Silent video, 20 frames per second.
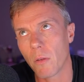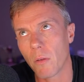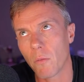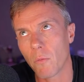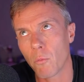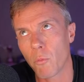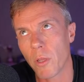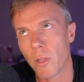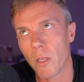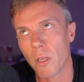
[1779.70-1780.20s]

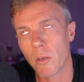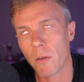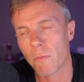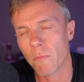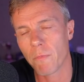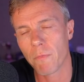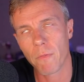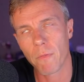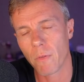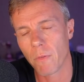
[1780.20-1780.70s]
whether
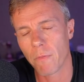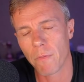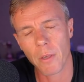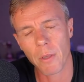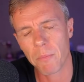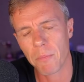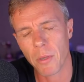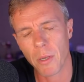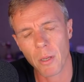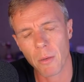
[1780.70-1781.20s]
you're a
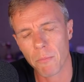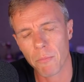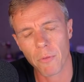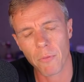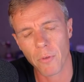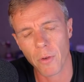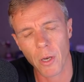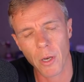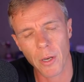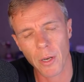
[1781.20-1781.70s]
VPN
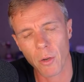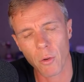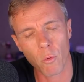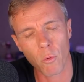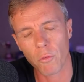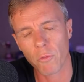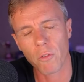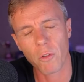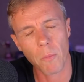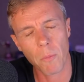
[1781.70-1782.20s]
provider
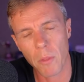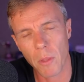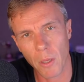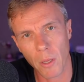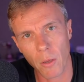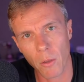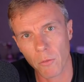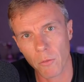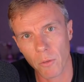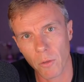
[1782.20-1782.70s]
or something
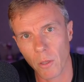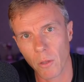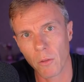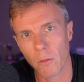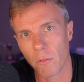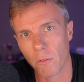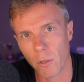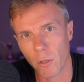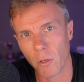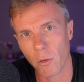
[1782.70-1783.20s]
else in the
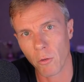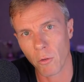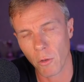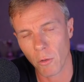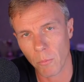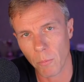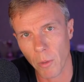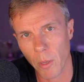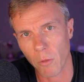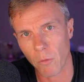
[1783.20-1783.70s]
security
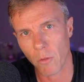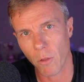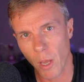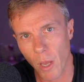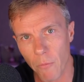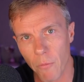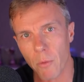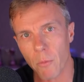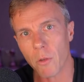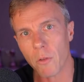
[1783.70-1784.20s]
space,
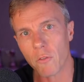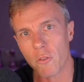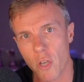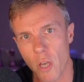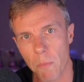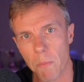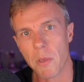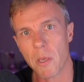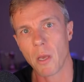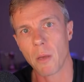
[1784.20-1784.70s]
everyone's
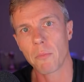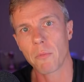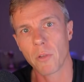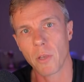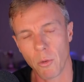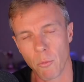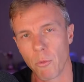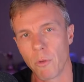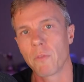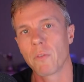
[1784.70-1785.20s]
jumping up
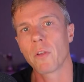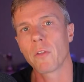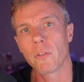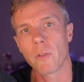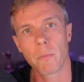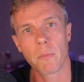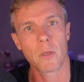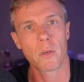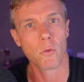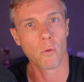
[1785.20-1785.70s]
saying we've got
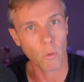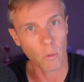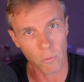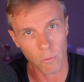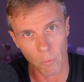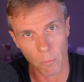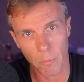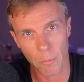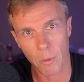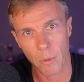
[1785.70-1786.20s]
something
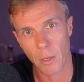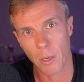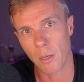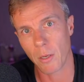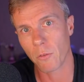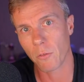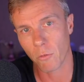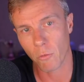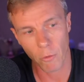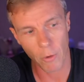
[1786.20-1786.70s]
awesome and
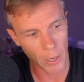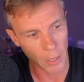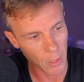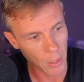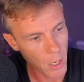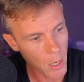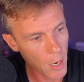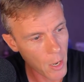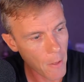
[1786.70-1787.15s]
it's great.